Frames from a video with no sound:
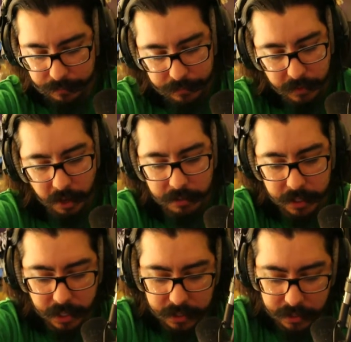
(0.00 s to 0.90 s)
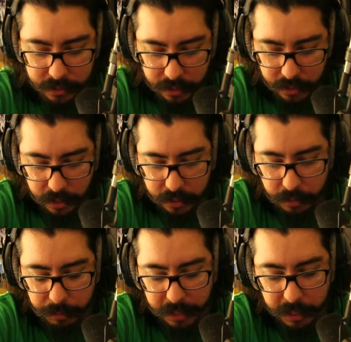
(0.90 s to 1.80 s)
often gets
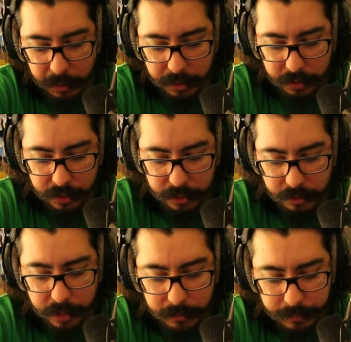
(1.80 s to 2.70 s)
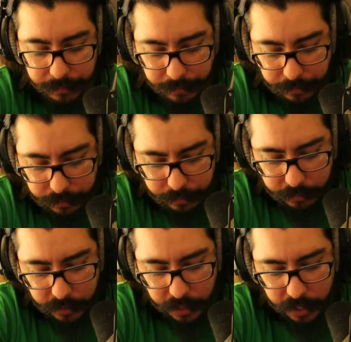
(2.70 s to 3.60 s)
complained about during stream
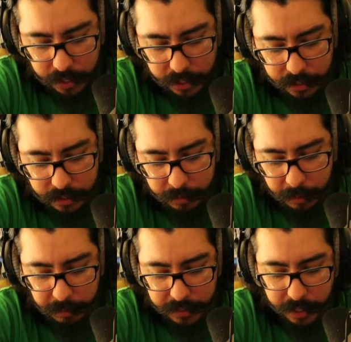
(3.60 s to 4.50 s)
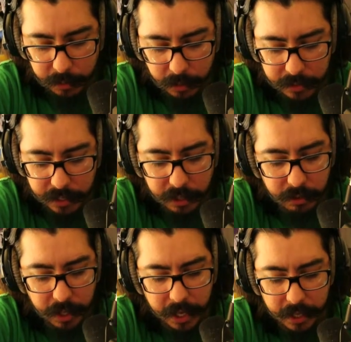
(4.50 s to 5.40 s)
is people saying words they
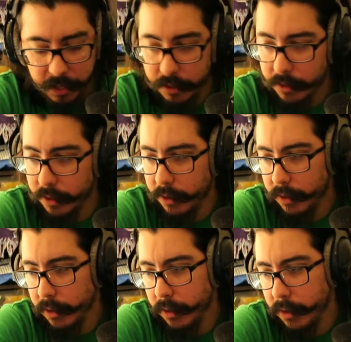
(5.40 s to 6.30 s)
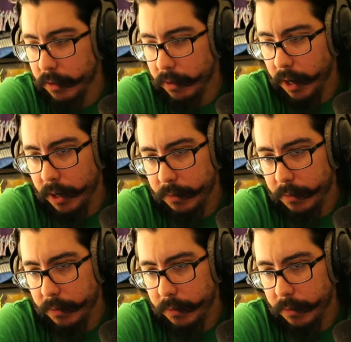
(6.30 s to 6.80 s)
don't like, right?